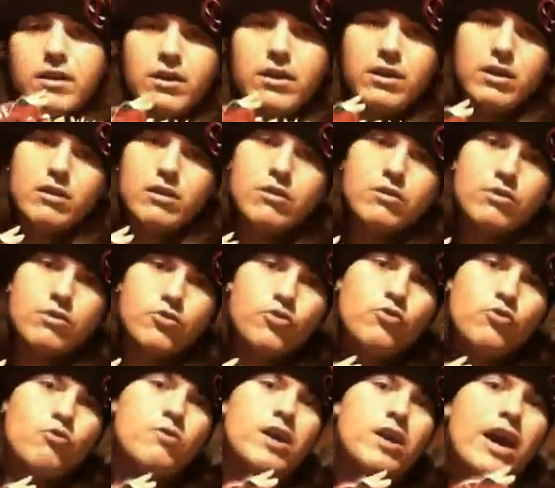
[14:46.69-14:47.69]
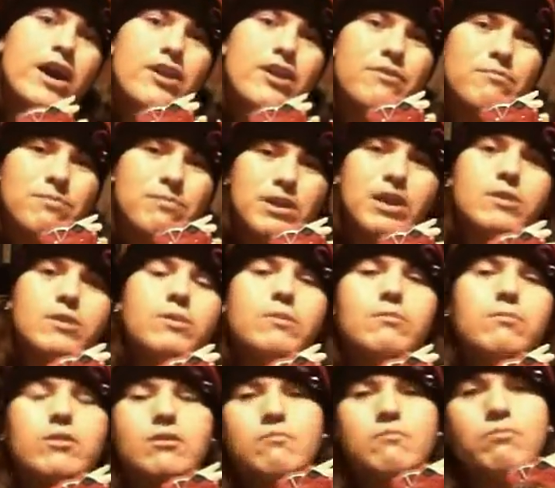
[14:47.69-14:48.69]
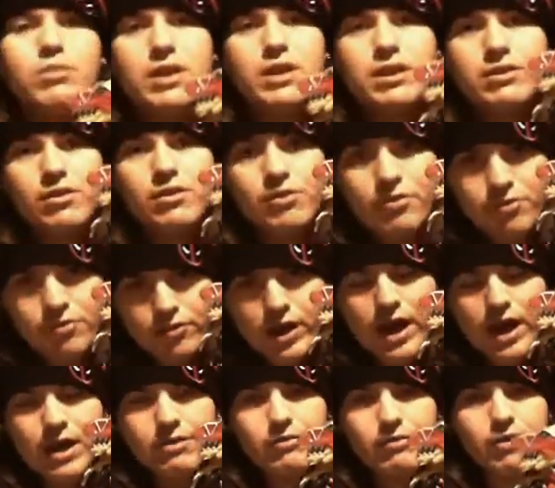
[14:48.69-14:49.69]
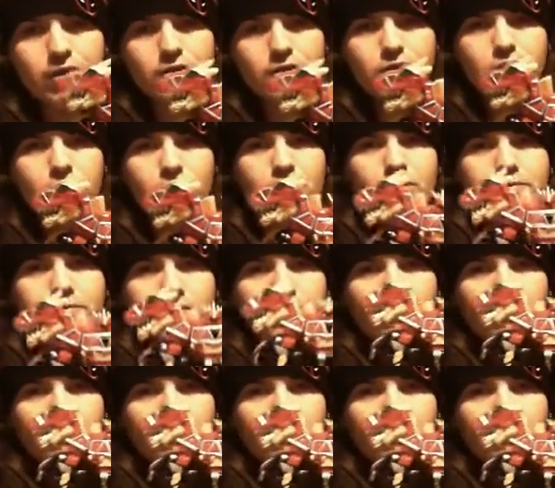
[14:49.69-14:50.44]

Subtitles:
you do kind of need them to complete the set. And if you